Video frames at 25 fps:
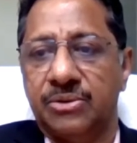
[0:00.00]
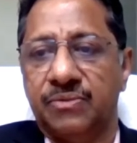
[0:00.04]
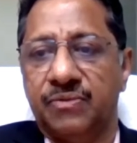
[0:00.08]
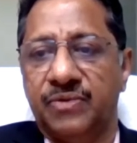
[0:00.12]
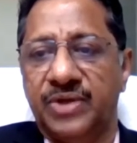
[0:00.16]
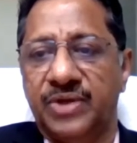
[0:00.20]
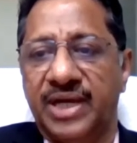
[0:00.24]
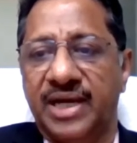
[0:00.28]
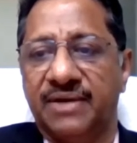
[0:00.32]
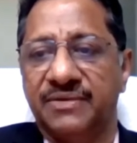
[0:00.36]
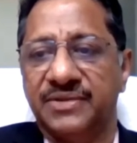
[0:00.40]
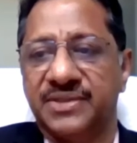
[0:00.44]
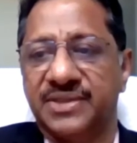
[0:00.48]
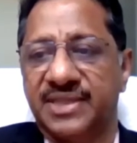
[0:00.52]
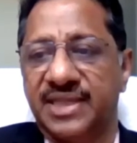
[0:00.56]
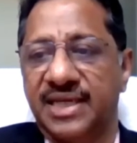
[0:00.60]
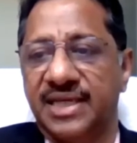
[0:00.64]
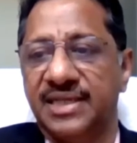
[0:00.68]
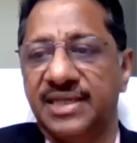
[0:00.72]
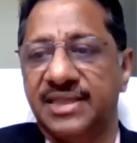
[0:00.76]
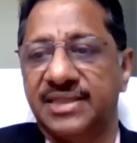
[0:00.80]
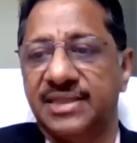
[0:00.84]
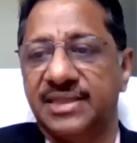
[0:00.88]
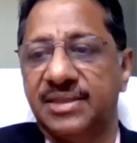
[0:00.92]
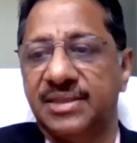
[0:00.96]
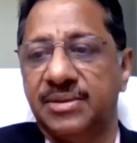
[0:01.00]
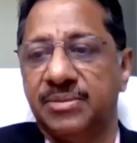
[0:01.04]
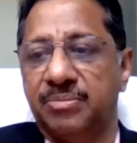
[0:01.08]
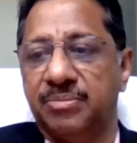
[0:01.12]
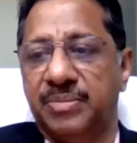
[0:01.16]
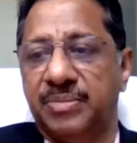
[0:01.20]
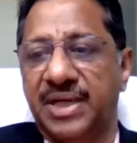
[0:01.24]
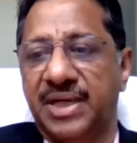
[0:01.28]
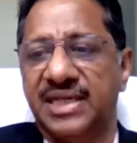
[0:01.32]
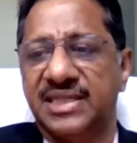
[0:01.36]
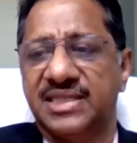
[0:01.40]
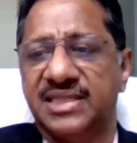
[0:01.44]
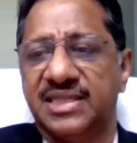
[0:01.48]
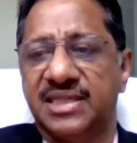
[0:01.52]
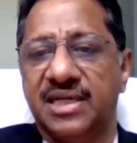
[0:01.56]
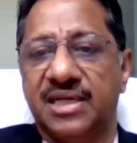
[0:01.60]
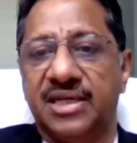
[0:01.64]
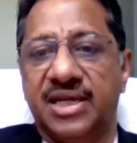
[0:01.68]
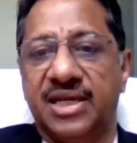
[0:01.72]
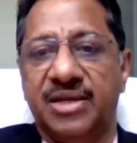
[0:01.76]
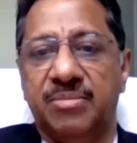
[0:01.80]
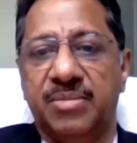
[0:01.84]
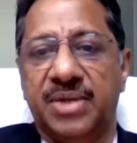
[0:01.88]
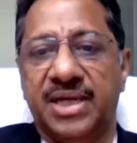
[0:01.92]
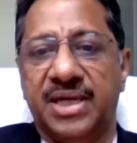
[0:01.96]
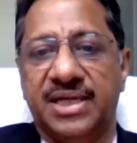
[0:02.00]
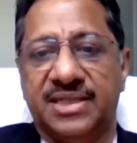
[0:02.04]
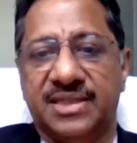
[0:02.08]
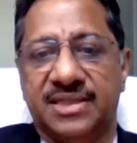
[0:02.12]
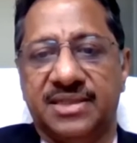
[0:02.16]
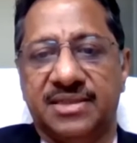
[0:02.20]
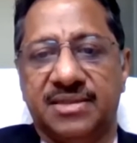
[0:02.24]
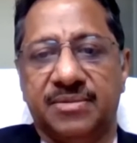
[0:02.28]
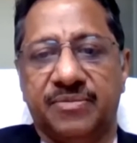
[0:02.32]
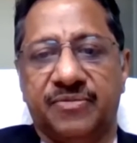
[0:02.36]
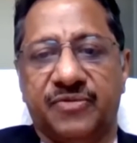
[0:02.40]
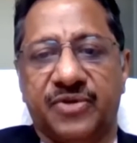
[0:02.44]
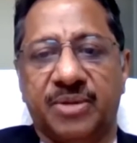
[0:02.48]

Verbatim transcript: we have sent personal emails